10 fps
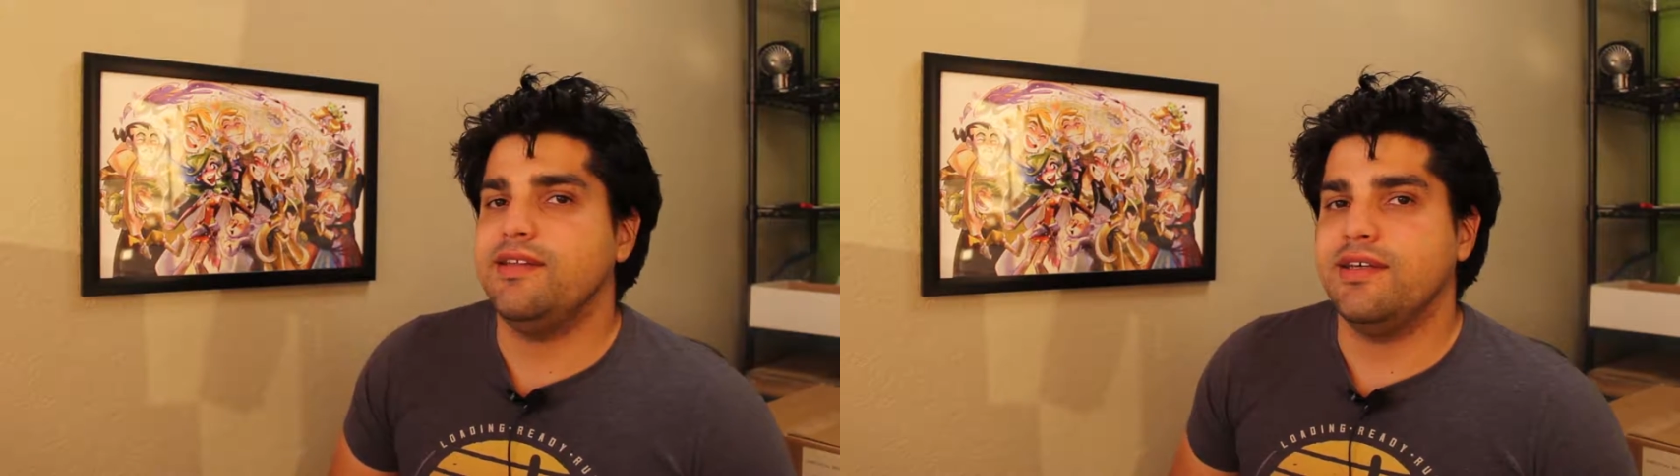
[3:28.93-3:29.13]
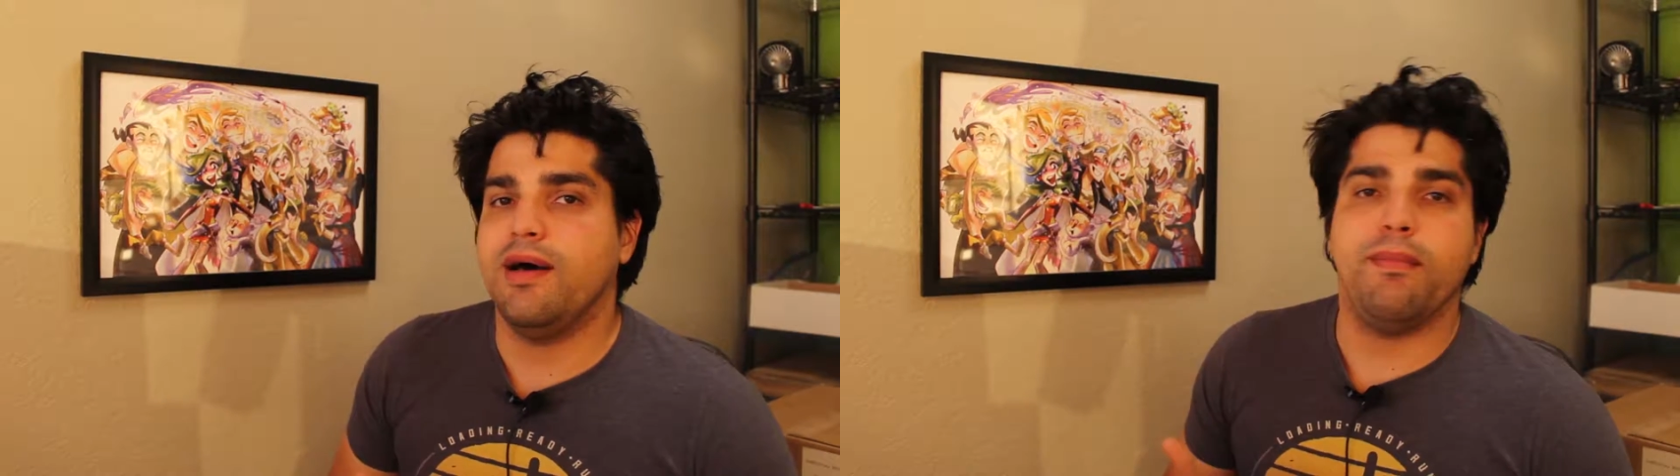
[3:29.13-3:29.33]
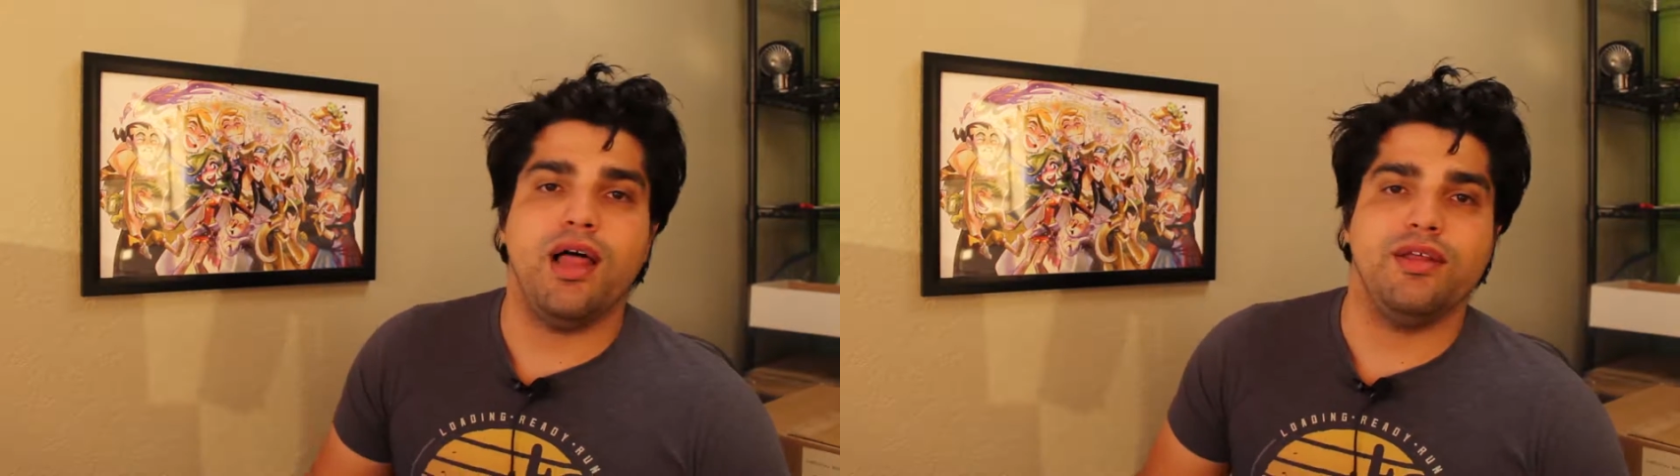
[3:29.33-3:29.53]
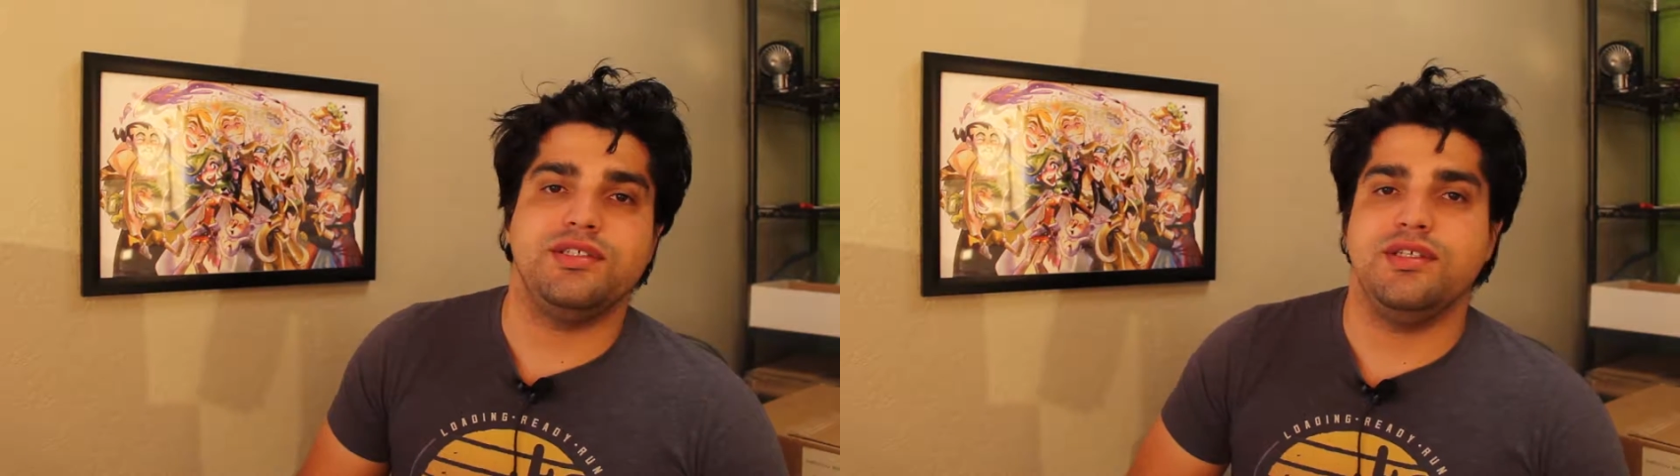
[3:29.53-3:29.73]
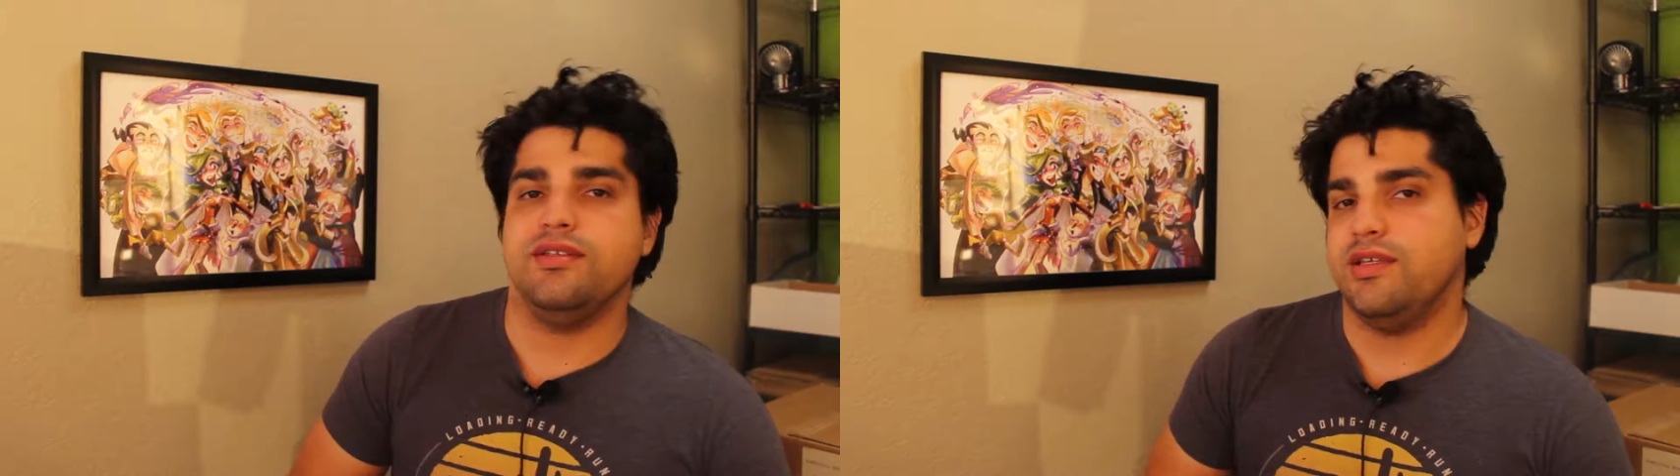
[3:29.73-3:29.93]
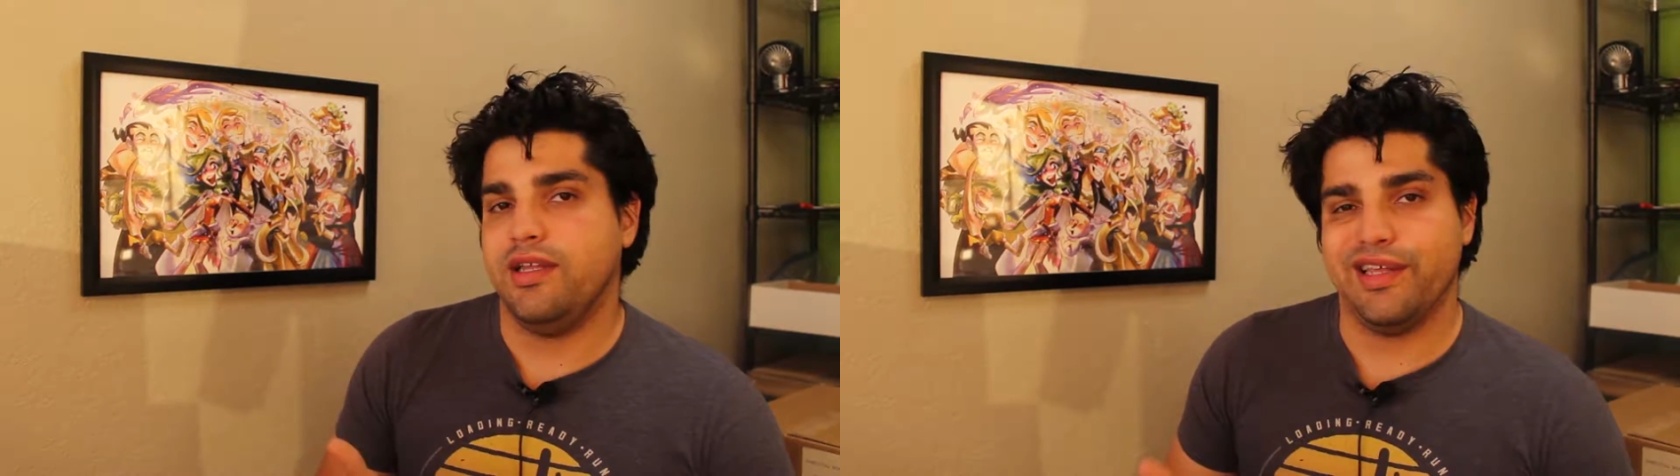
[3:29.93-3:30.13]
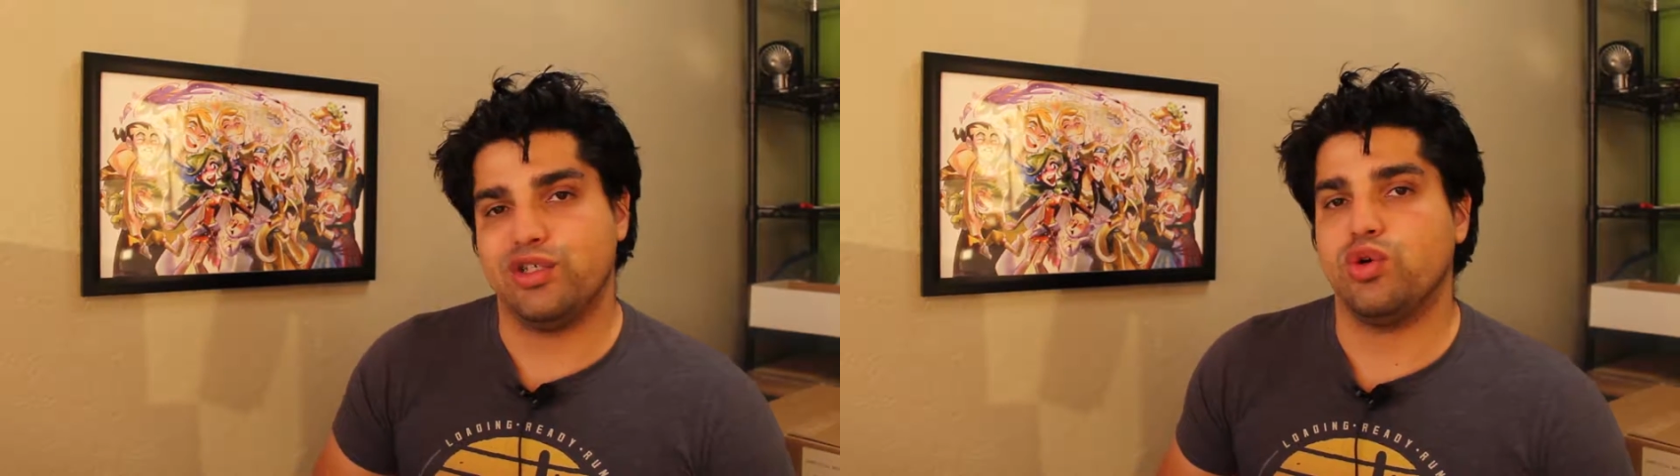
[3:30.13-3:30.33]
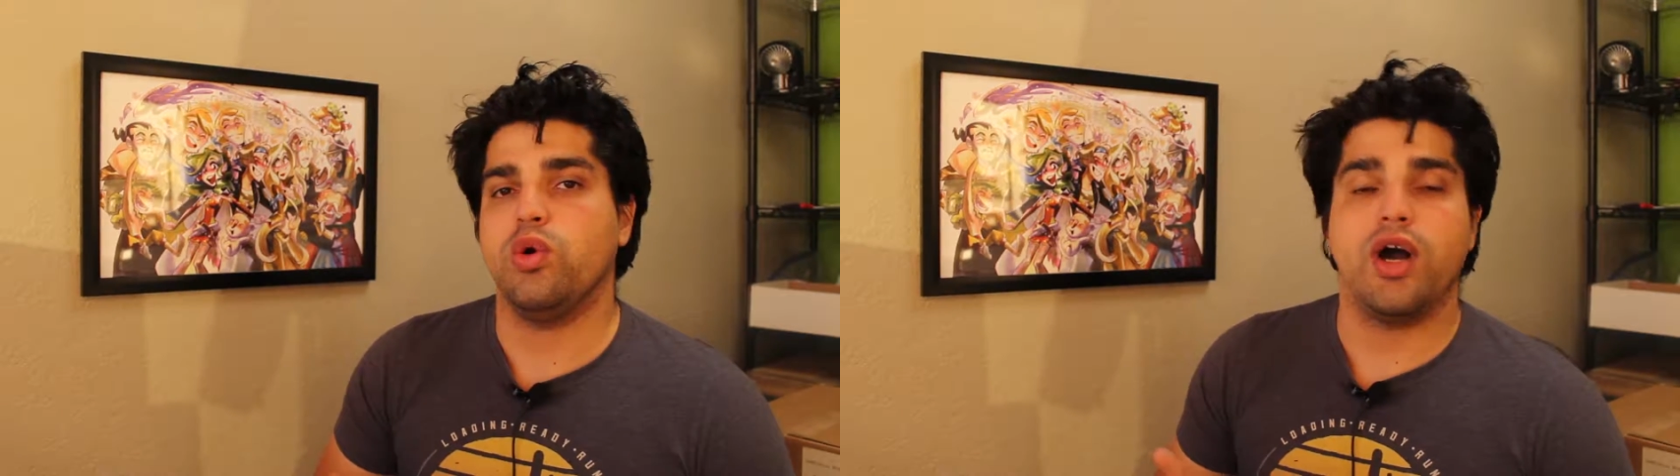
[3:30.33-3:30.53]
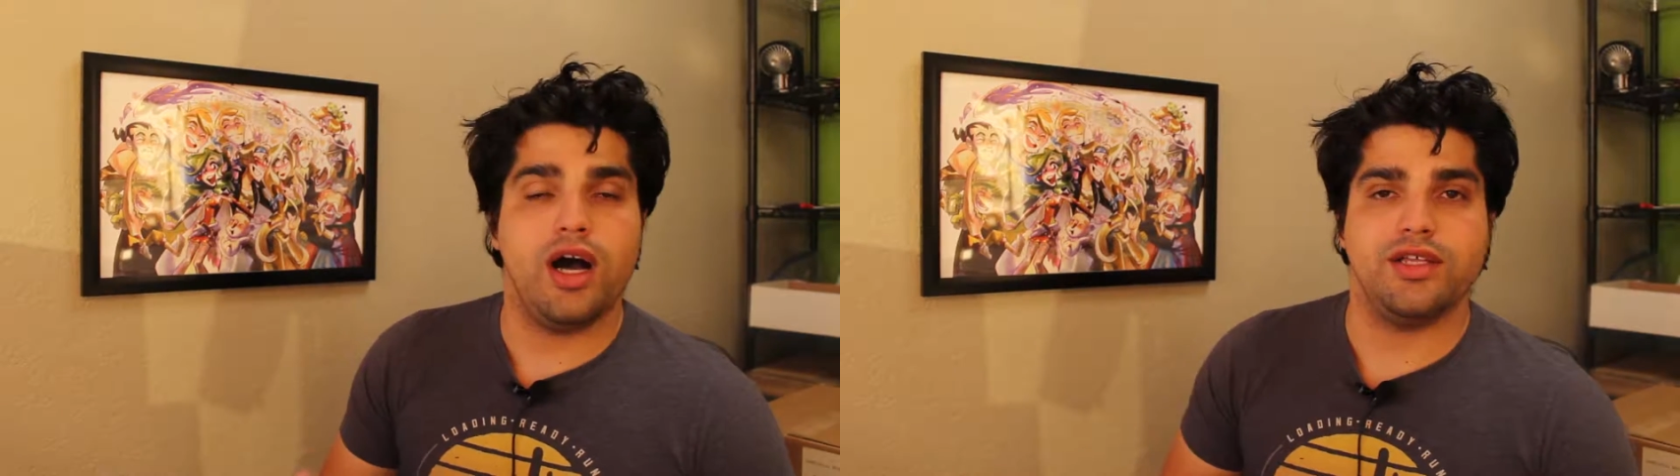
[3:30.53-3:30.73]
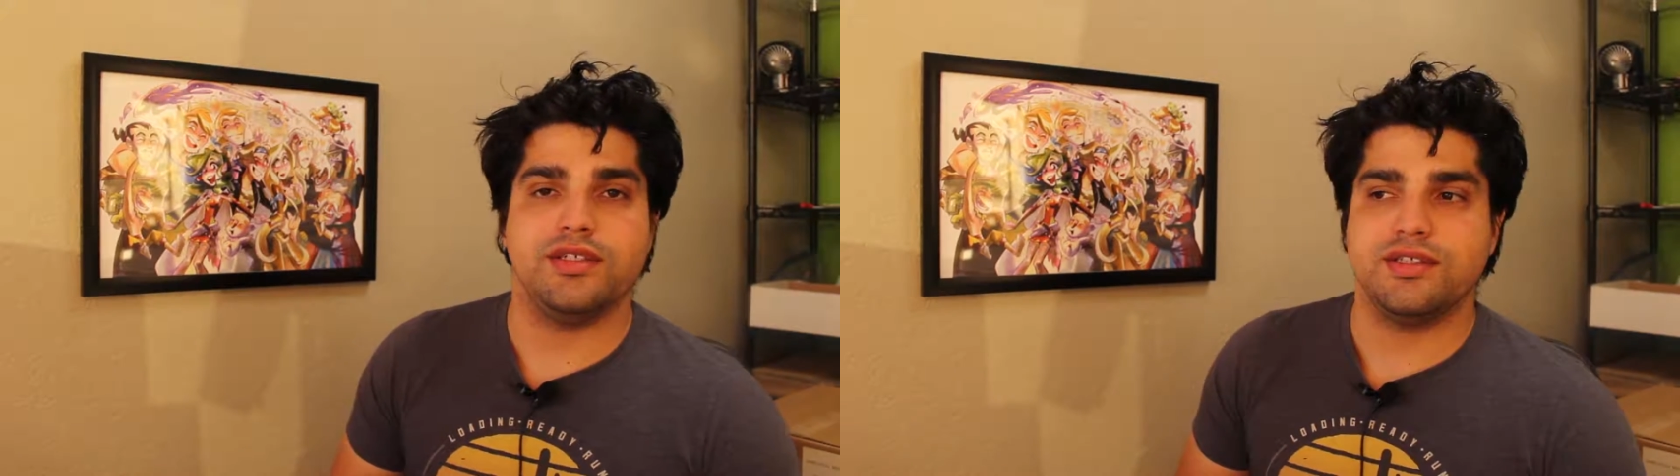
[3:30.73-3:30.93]
than abolishing the Electoral
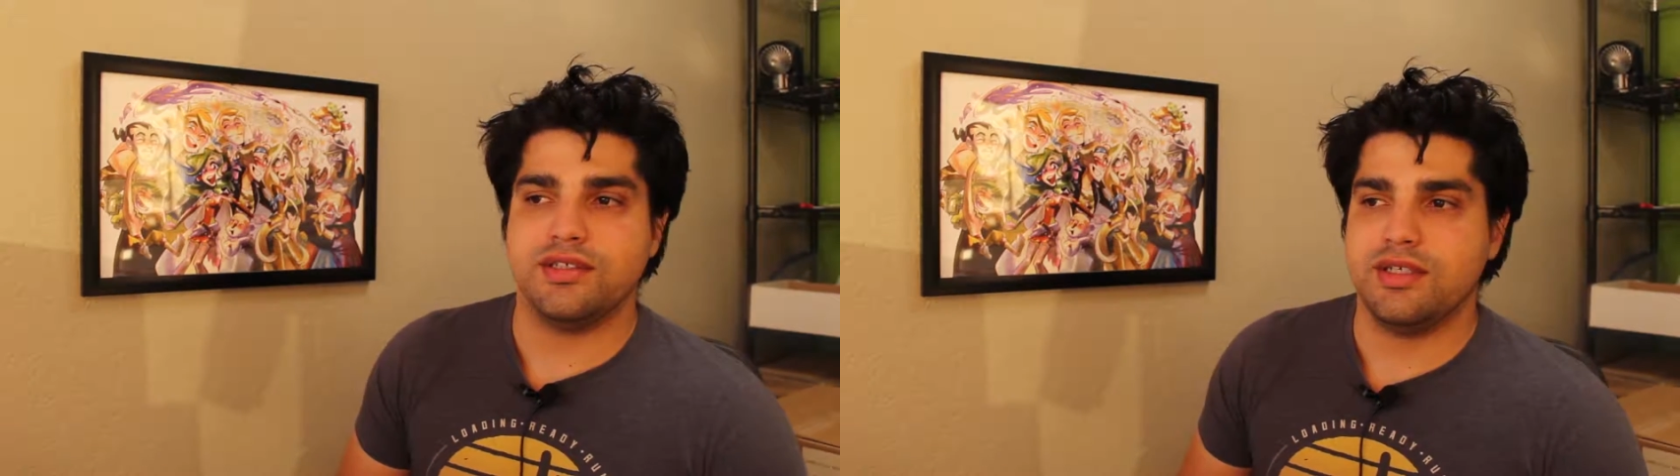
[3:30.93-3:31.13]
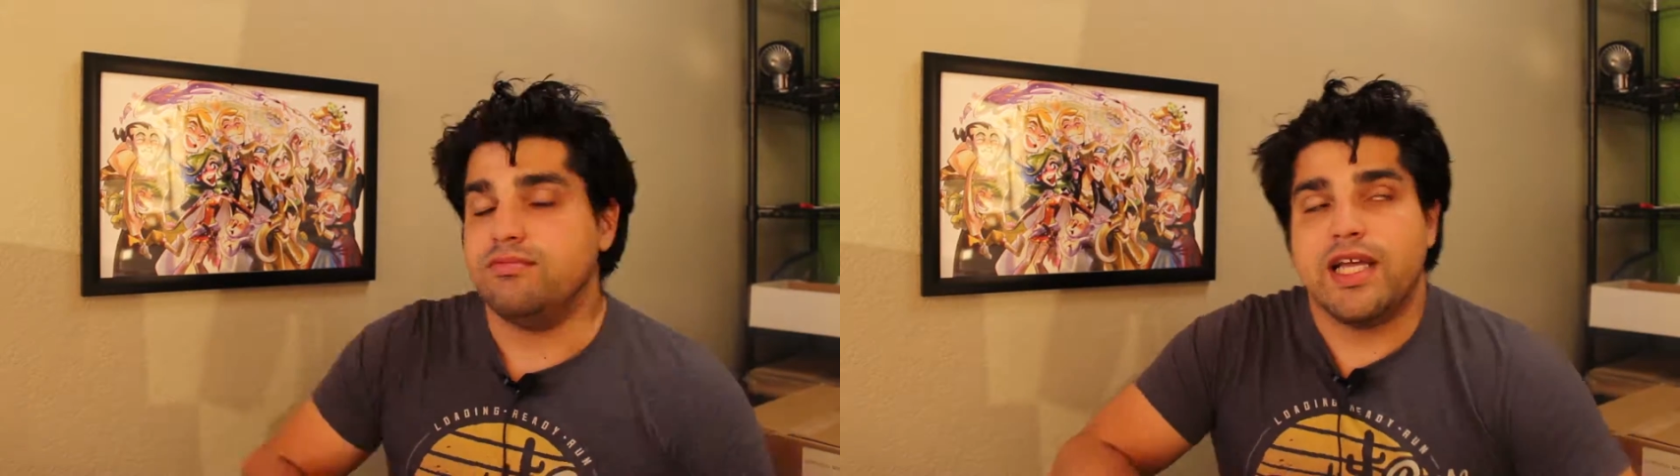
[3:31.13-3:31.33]
College.